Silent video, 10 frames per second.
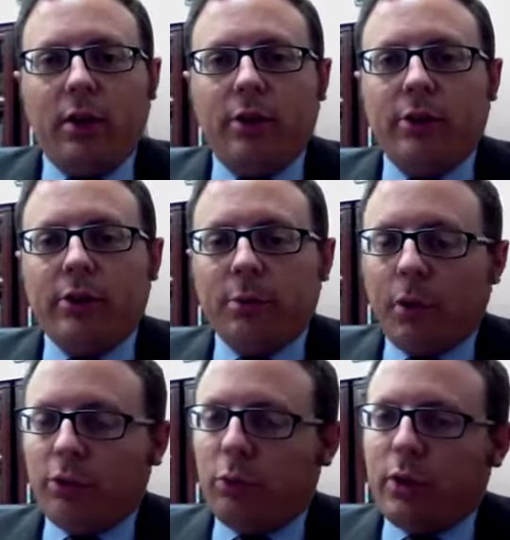is
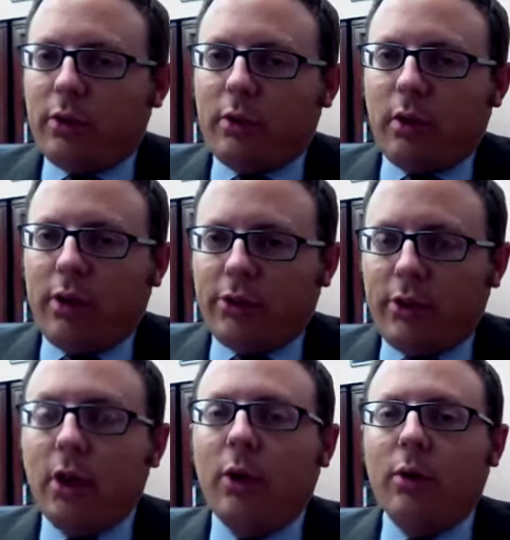much less
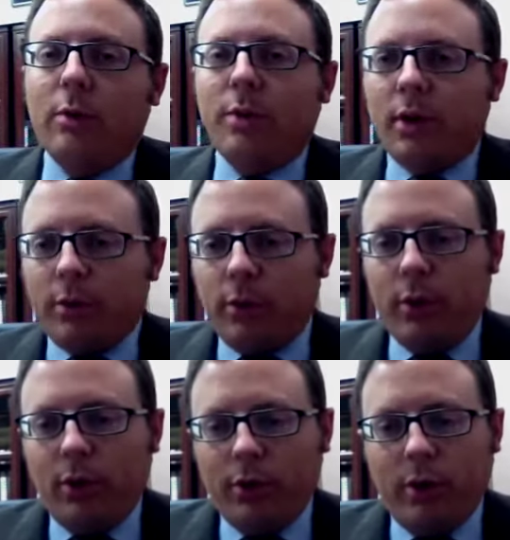known, but we
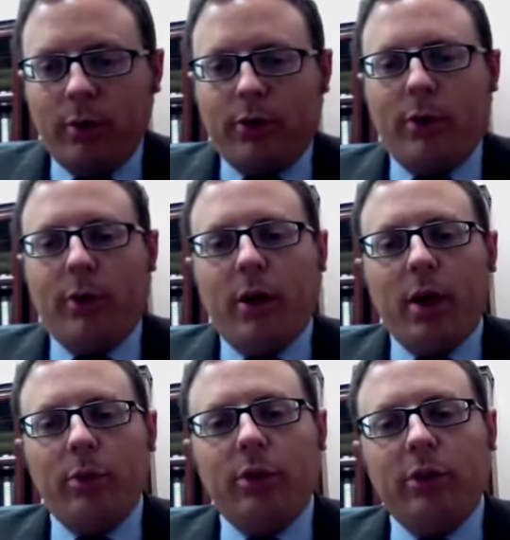all know what's going
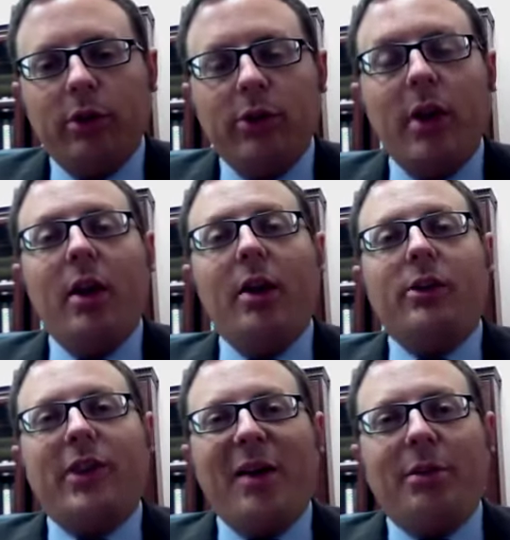on, which is
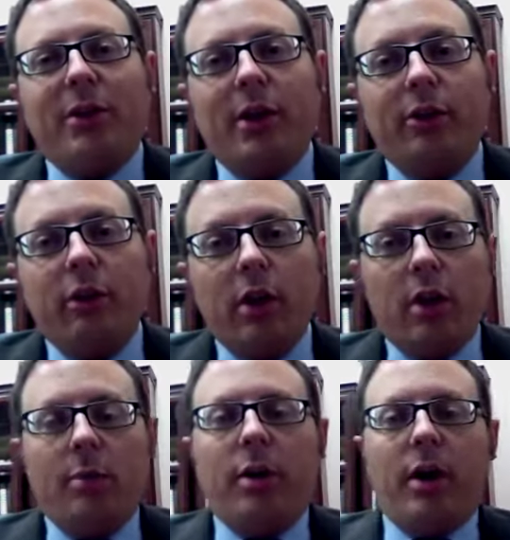sabotage.
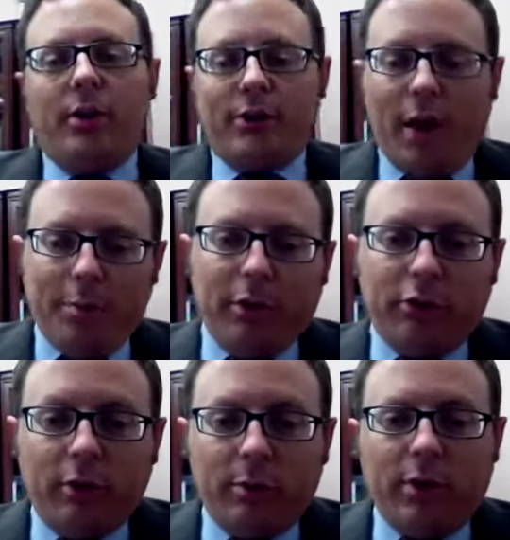By stopping
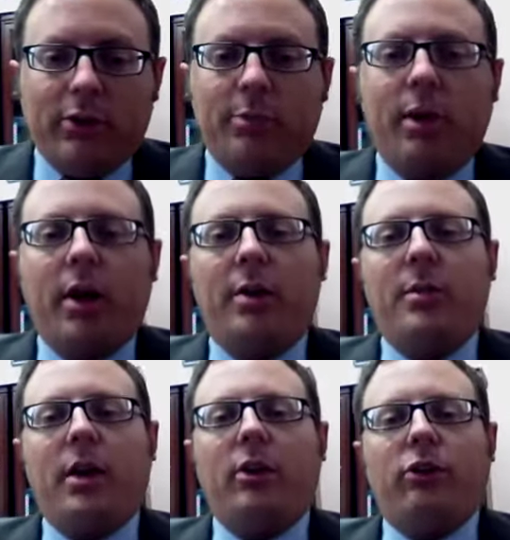shipments, by
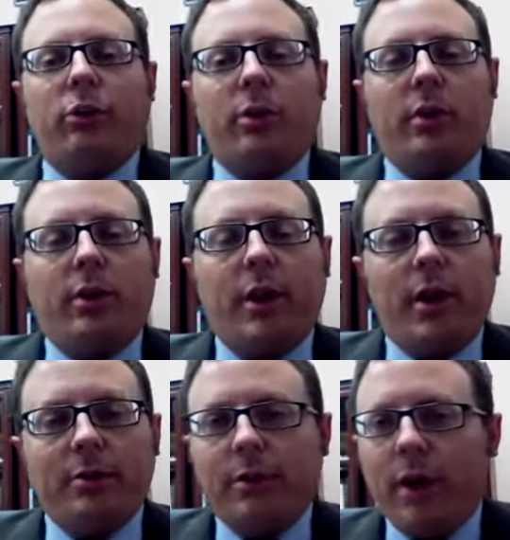making sure
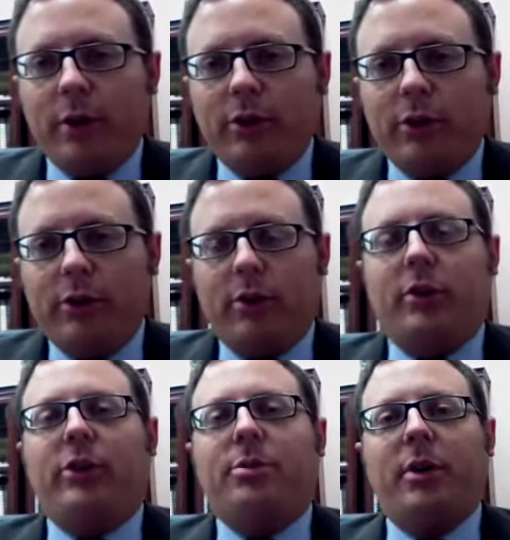that viruses
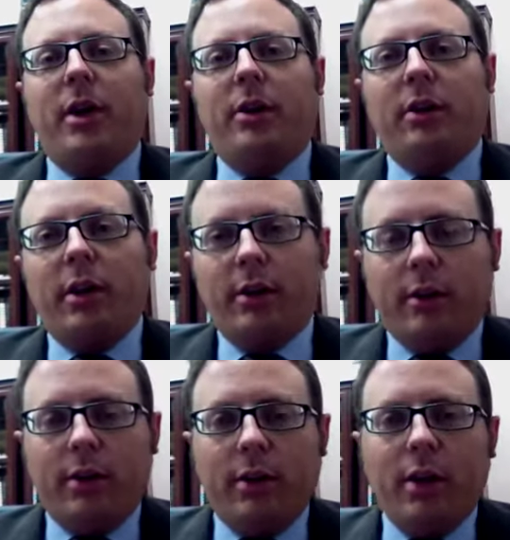are spread, like
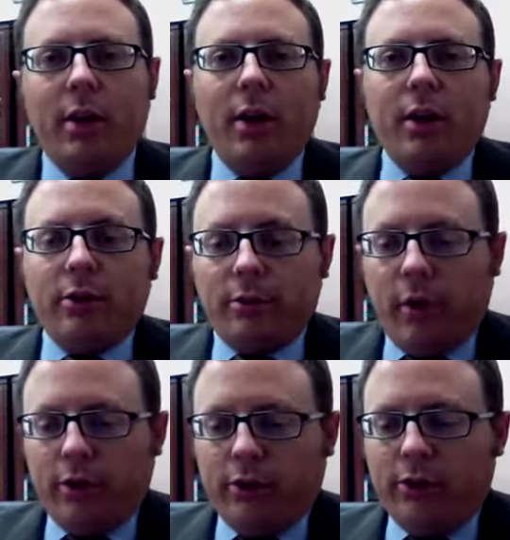the
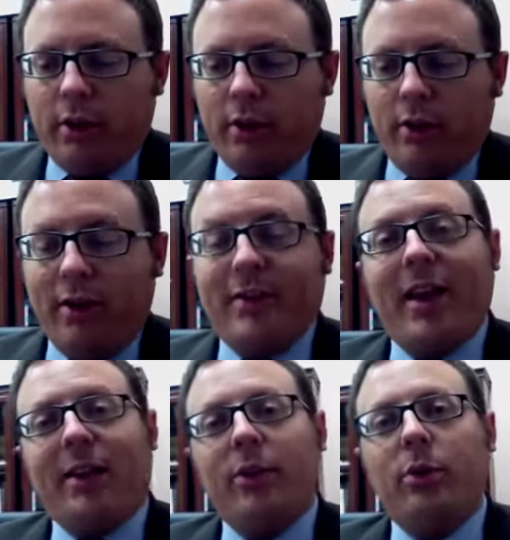viruses that
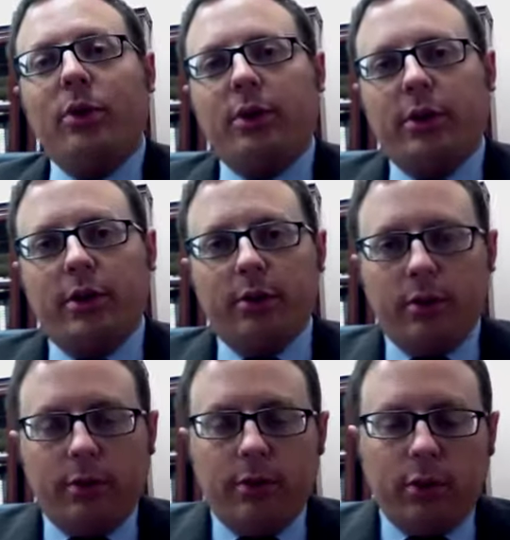attack the
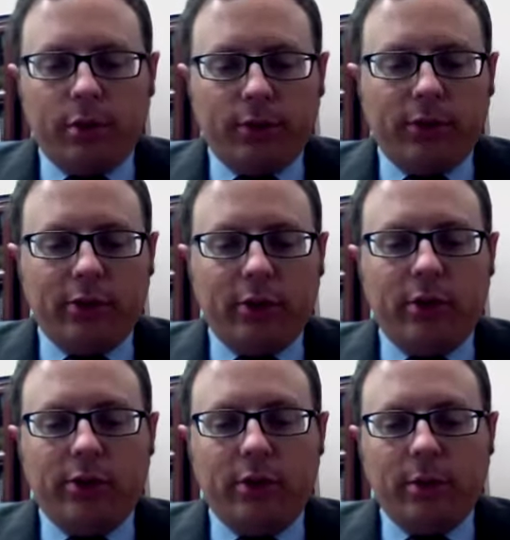nuclear
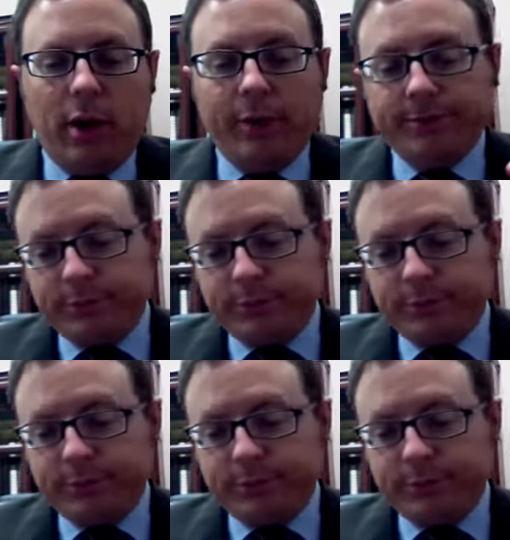facilities in Iran,